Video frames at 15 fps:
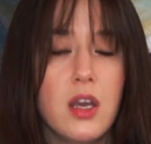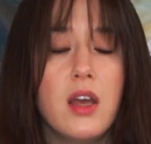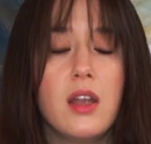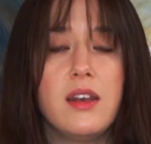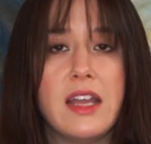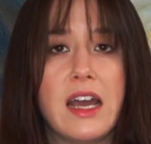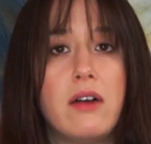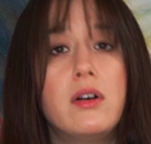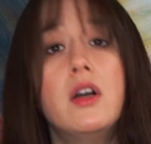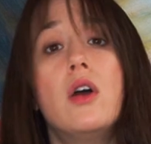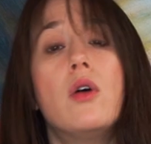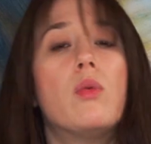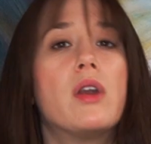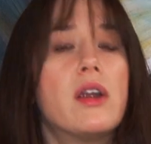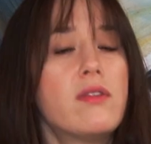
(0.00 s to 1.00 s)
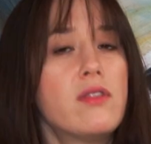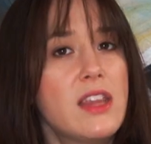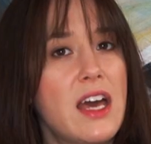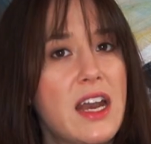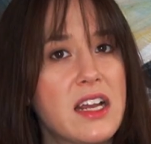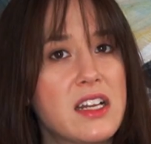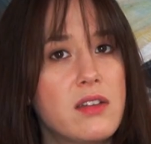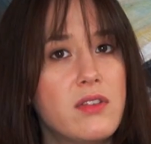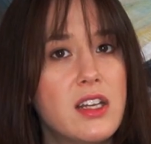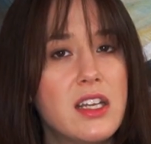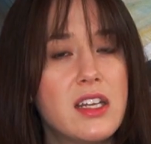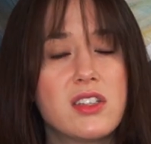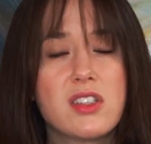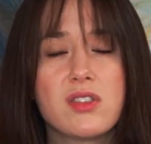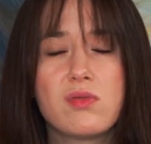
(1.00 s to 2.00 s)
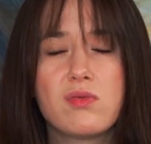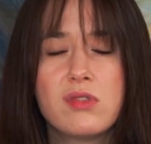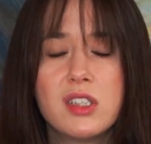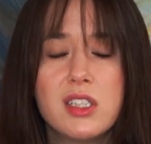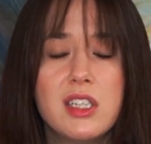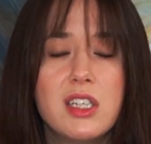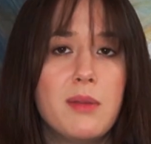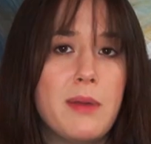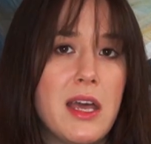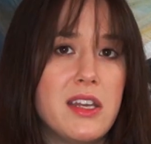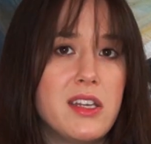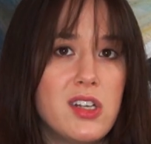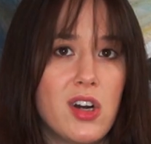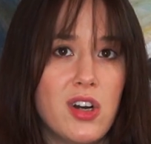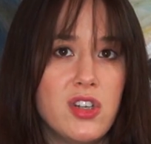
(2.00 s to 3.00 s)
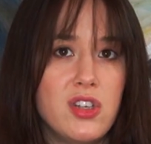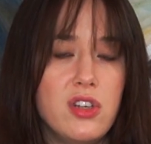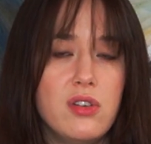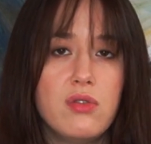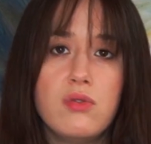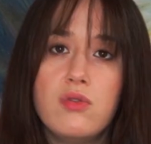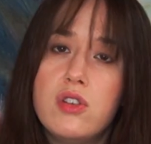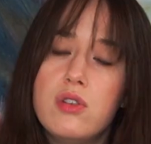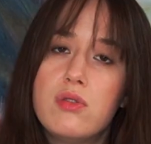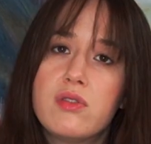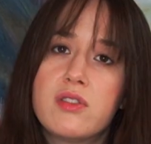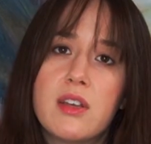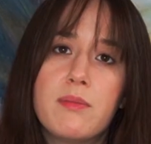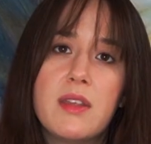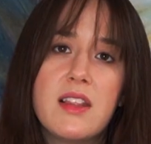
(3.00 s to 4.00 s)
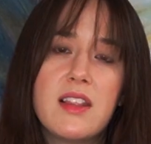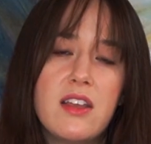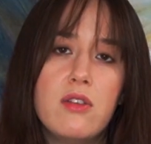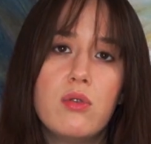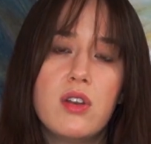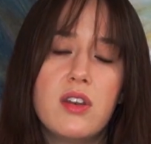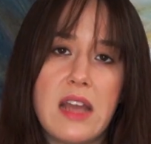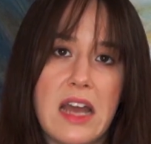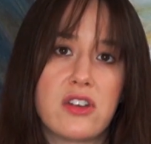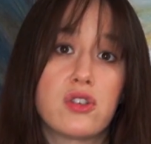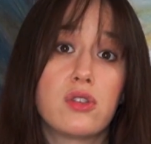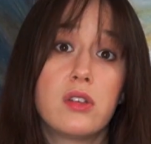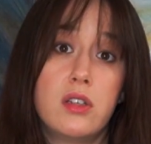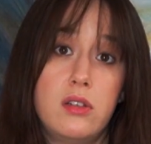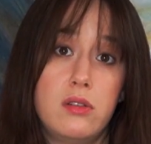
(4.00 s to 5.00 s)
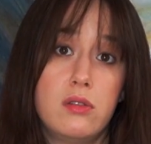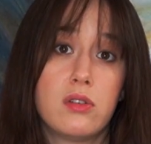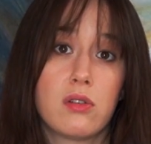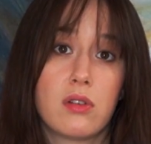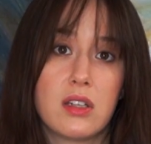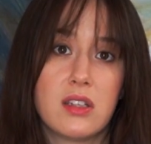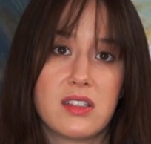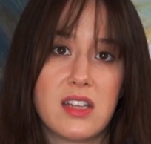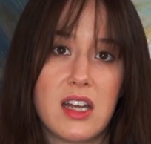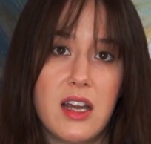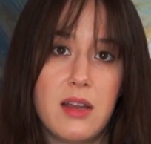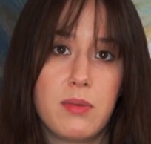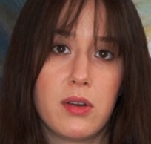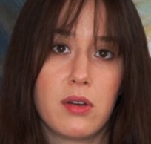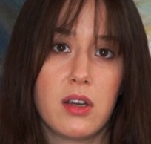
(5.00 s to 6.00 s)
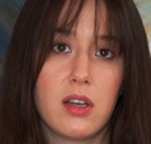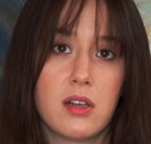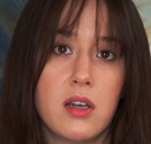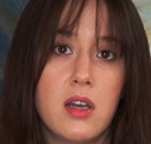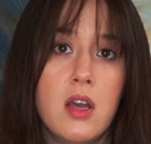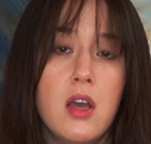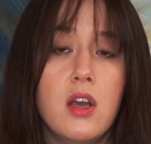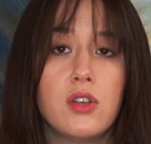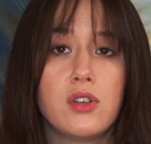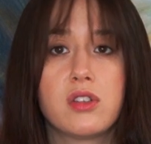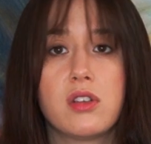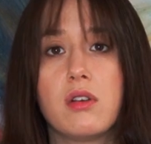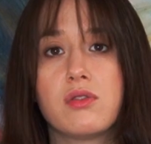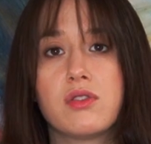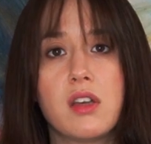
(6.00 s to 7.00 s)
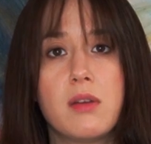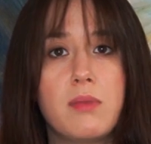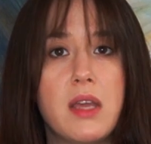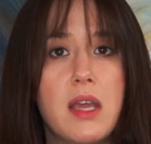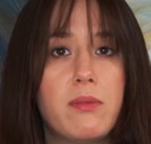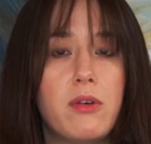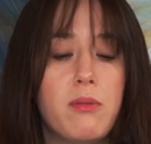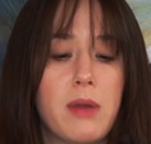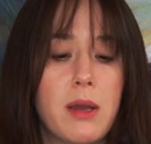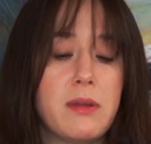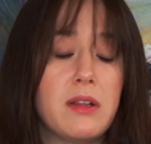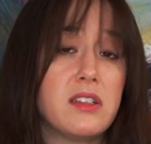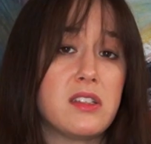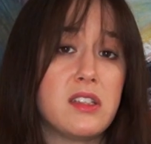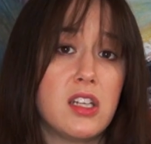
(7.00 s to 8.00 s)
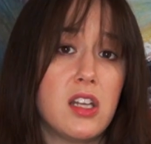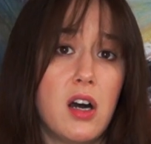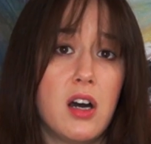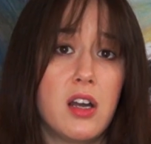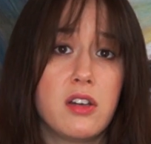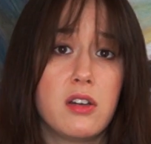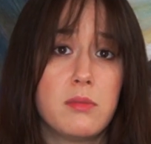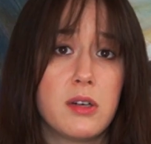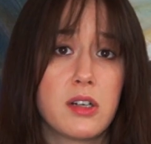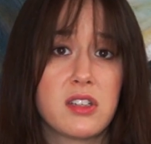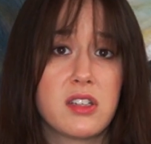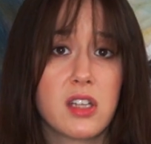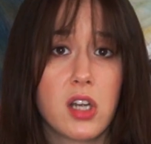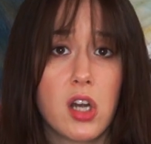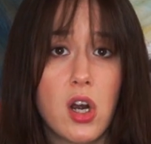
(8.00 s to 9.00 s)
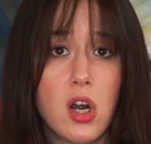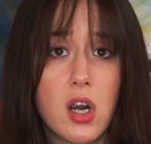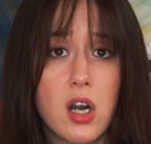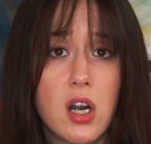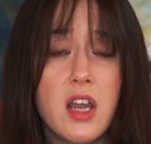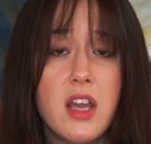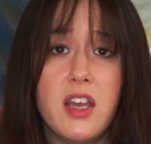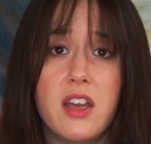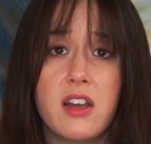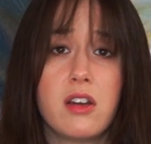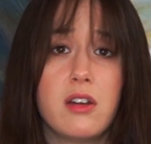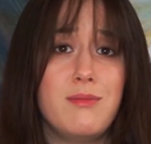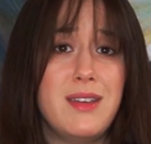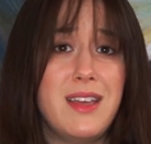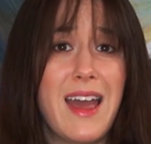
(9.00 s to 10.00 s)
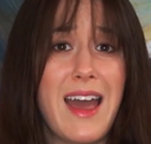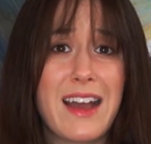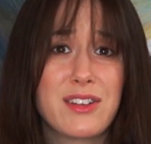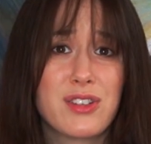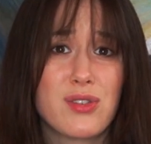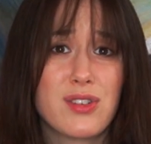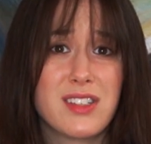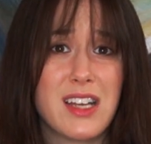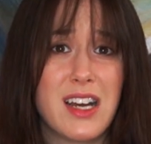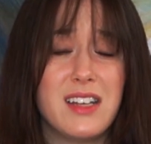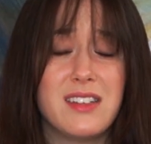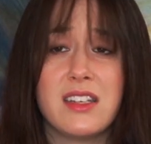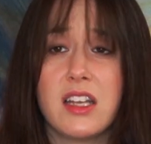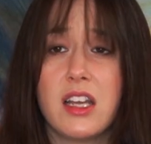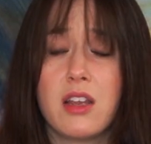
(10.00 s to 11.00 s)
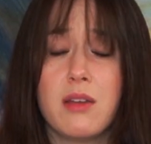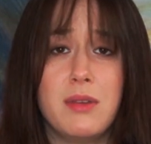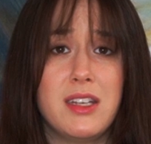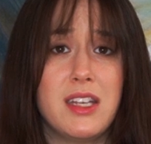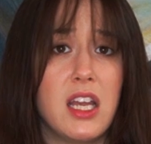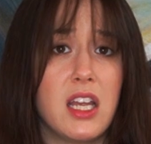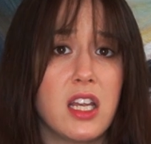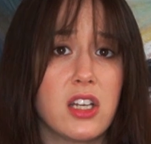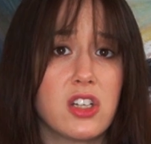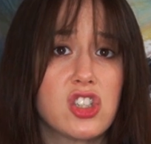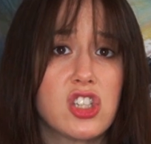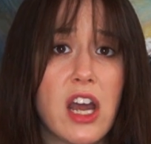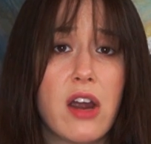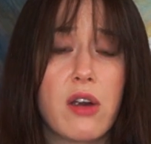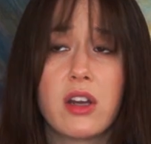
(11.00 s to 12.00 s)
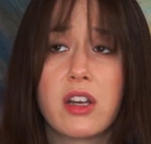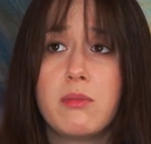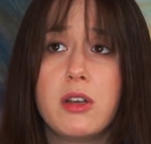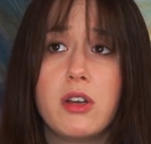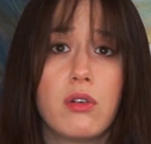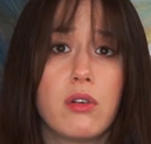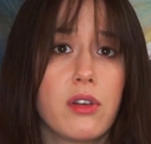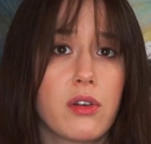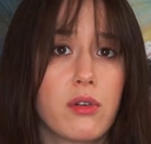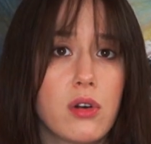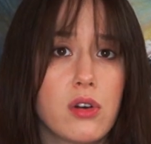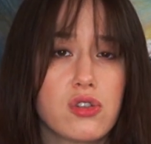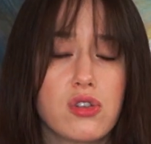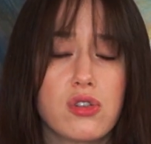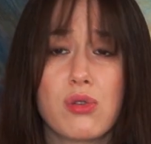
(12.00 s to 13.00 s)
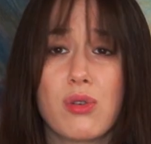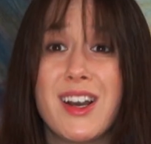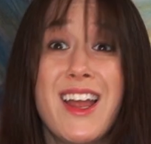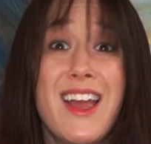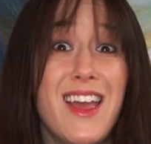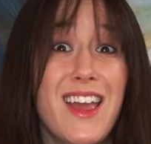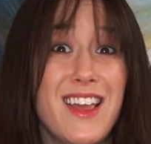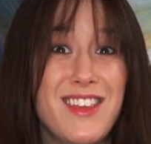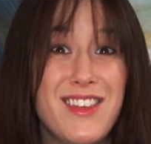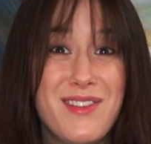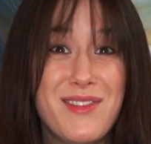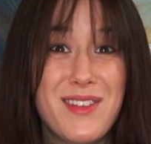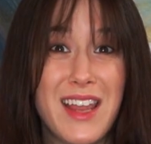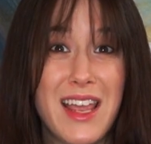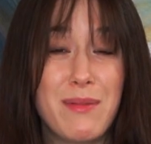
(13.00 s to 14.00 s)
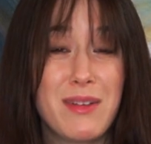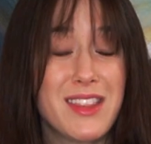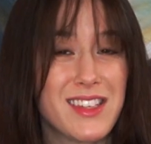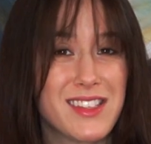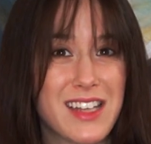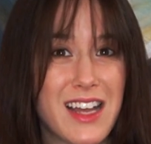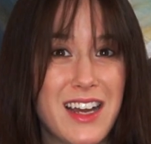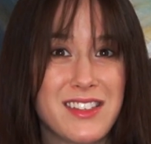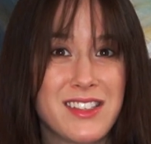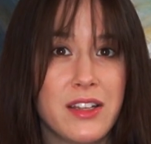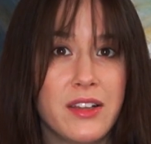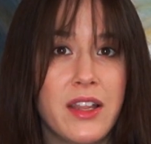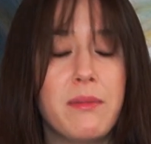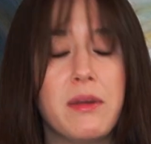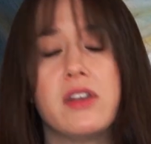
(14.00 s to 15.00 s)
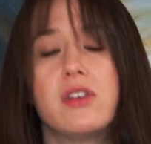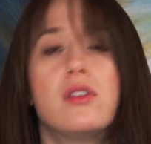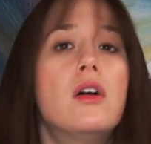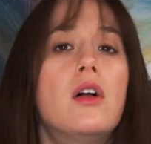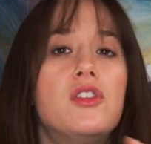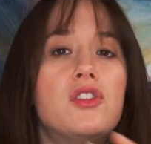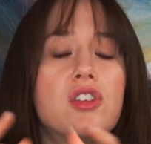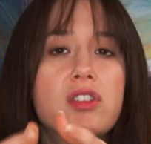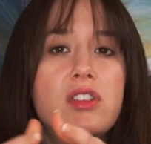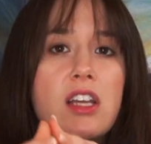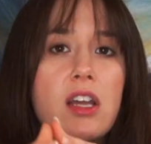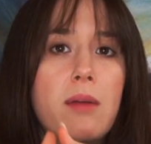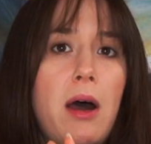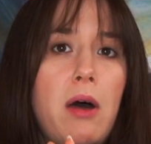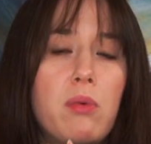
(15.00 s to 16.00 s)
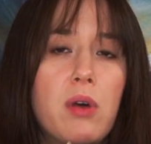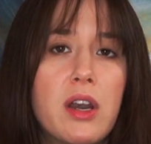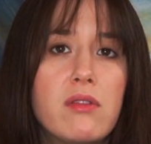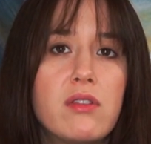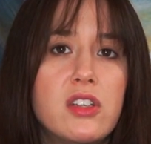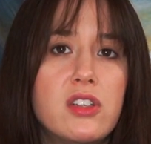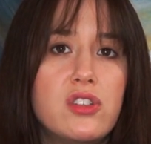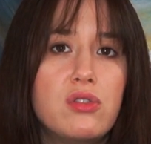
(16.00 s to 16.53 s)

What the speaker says: Now, whatever that activity is really dependent on you. Do something that you would naturally do during this time period. So some people, it might be listening to audiobooks in the car, it could be exercising, it can be taking a shower, it can be going to the grocery store. You name it, the sky's the limit. Just think about whatever it is